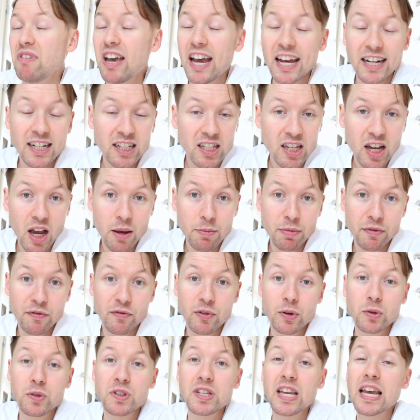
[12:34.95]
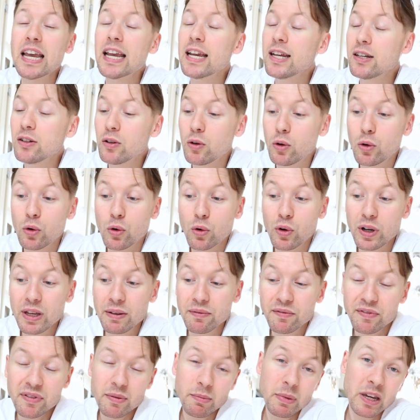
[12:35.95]
any type of routine or
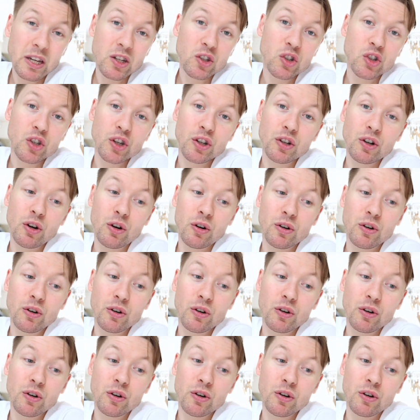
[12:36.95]
information